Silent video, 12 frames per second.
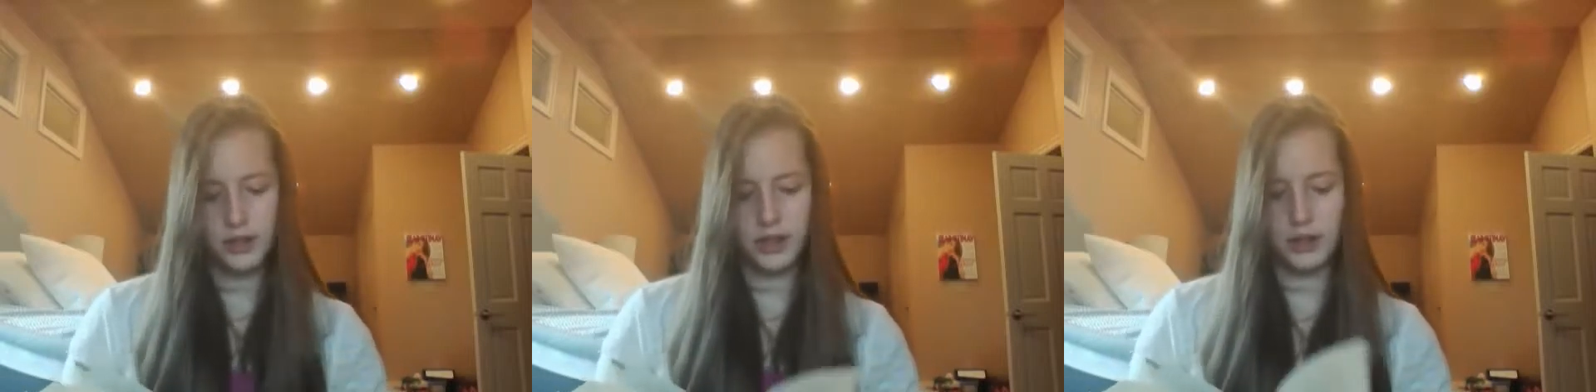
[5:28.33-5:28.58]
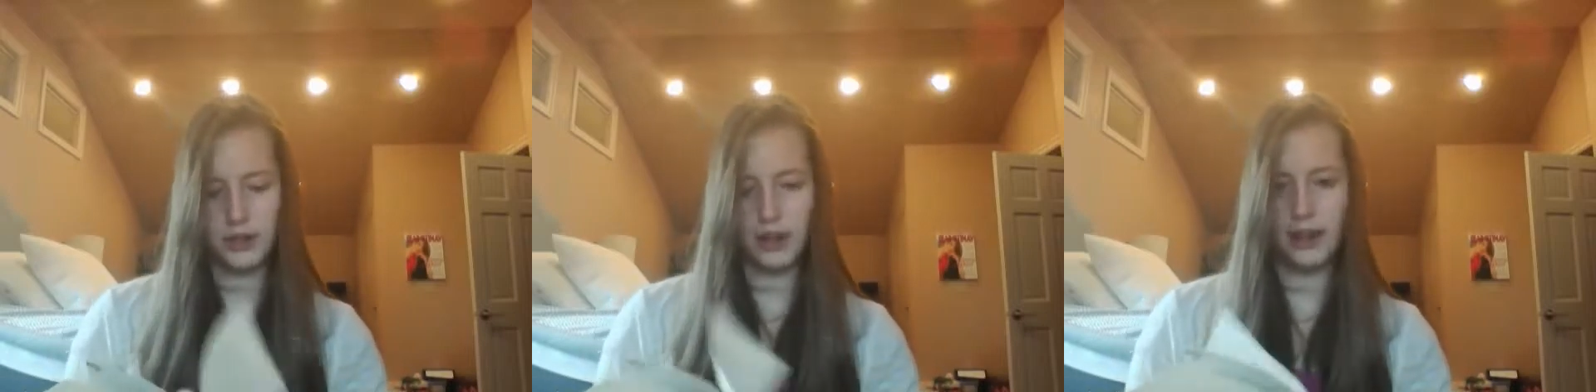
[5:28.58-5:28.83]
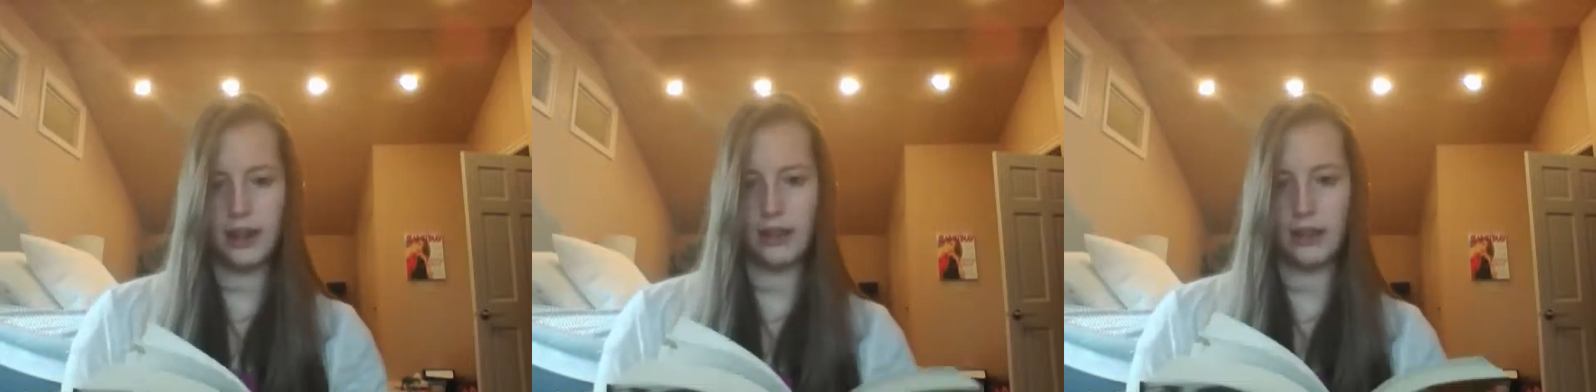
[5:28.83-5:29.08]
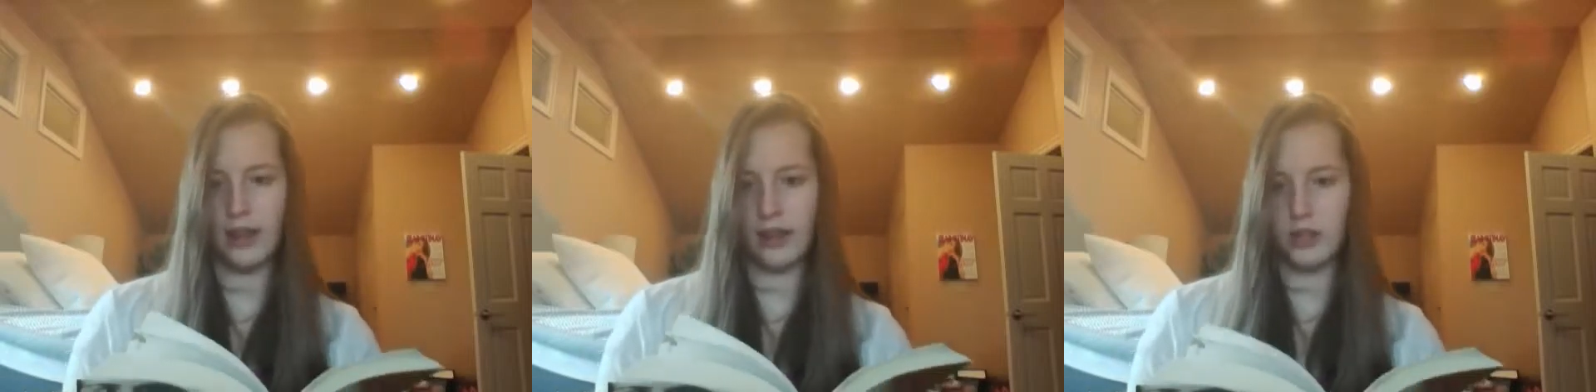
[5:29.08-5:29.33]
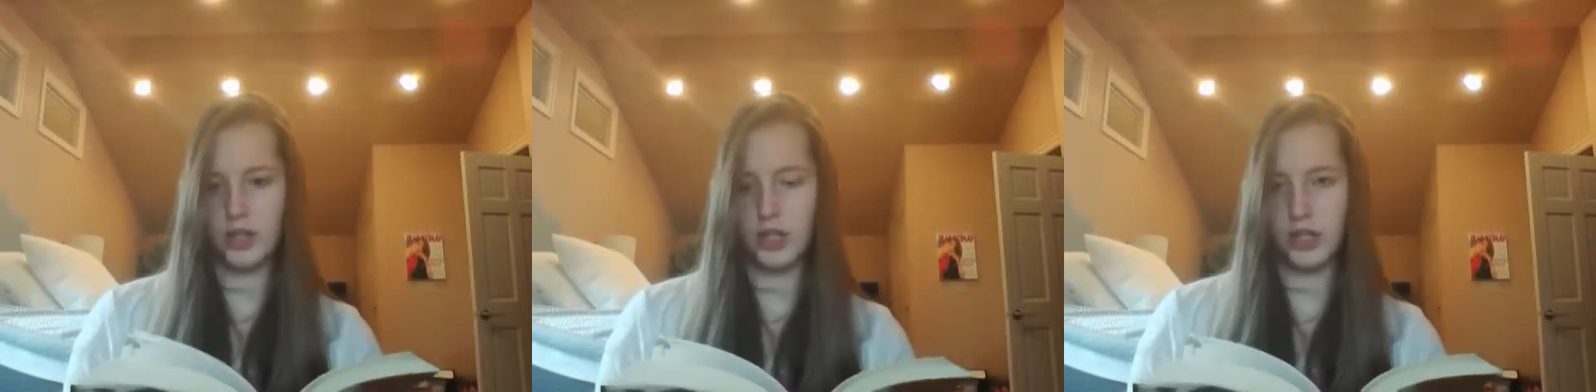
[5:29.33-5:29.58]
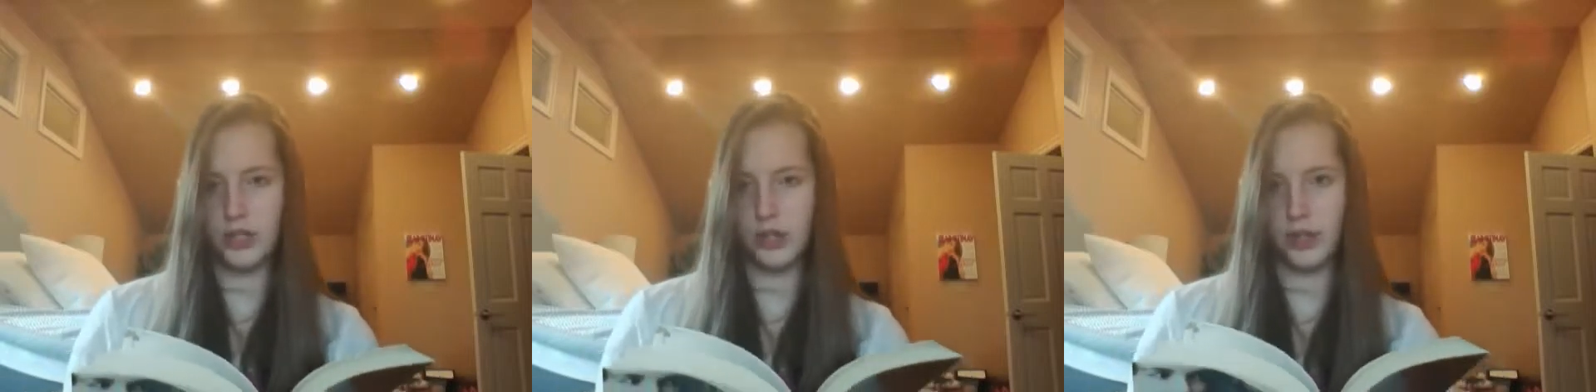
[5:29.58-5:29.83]
Do you think that
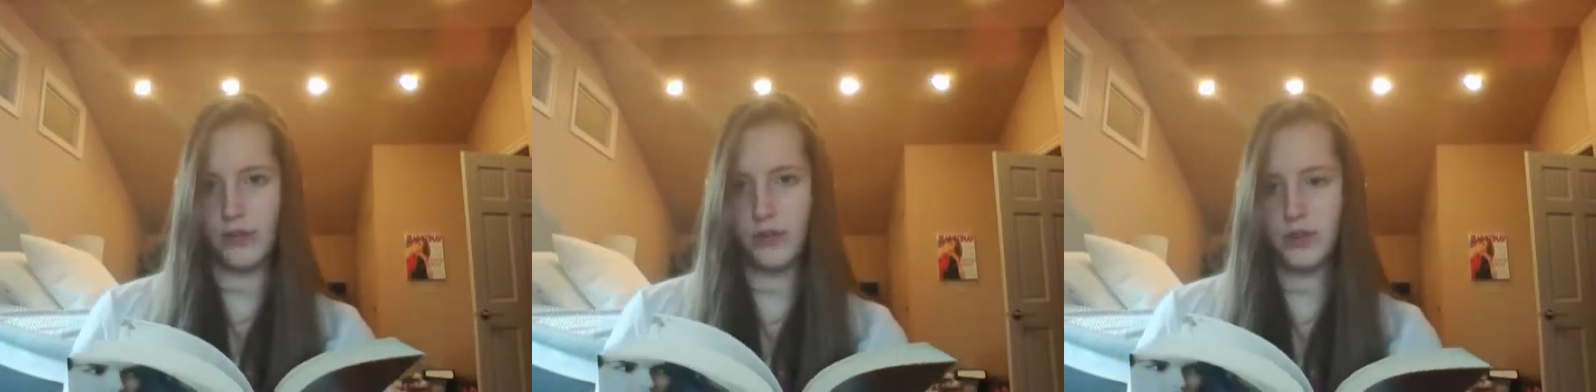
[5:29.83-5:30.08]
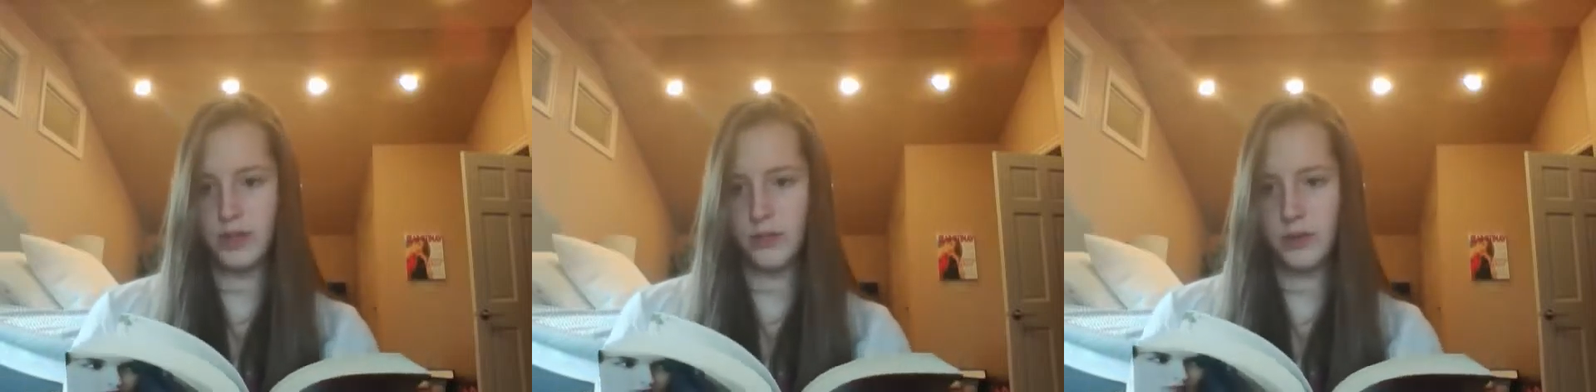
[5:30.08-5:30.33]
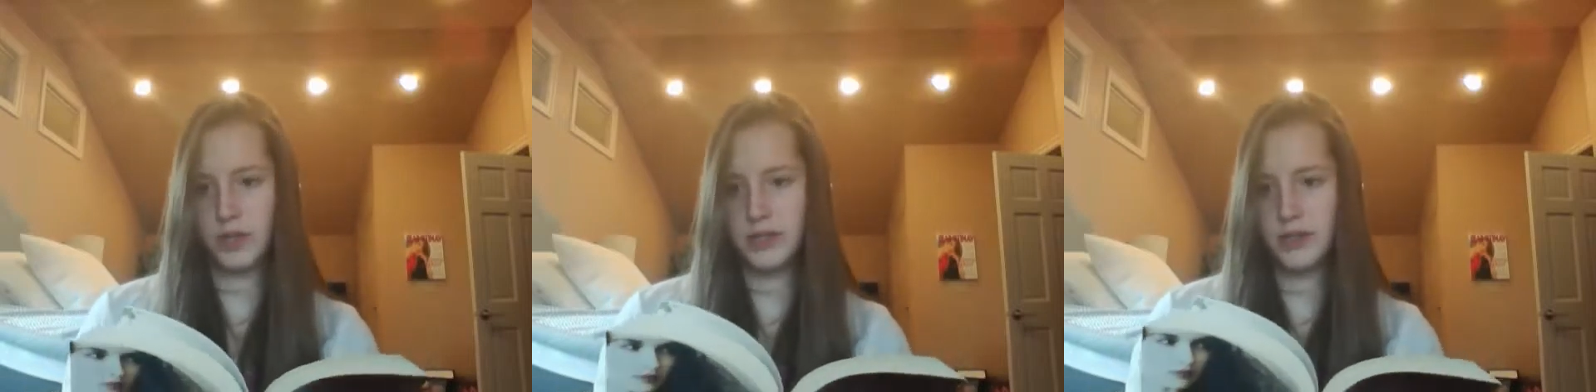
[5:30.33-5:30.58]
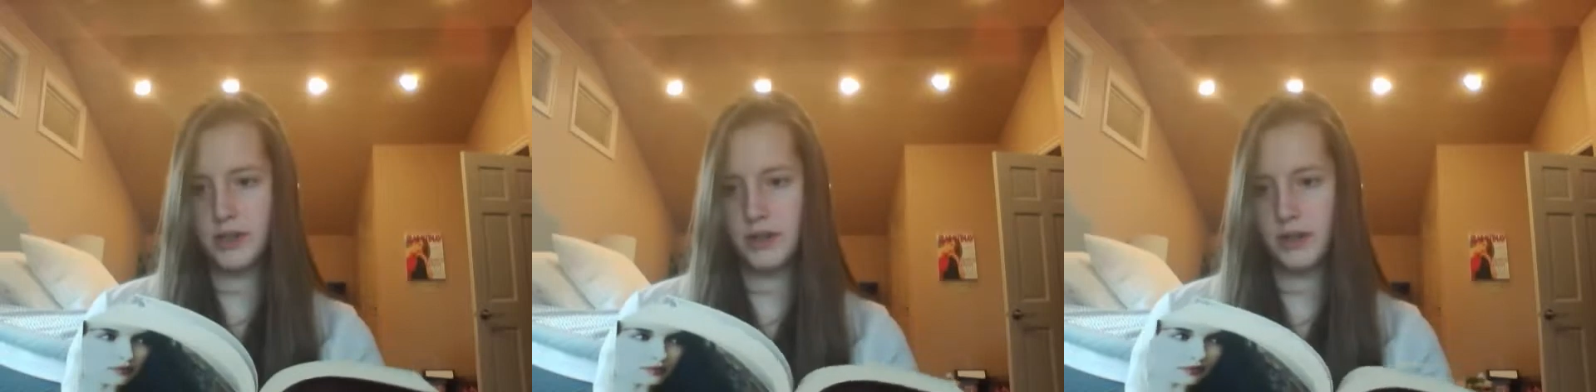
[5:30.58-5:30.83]
she took it for some reason?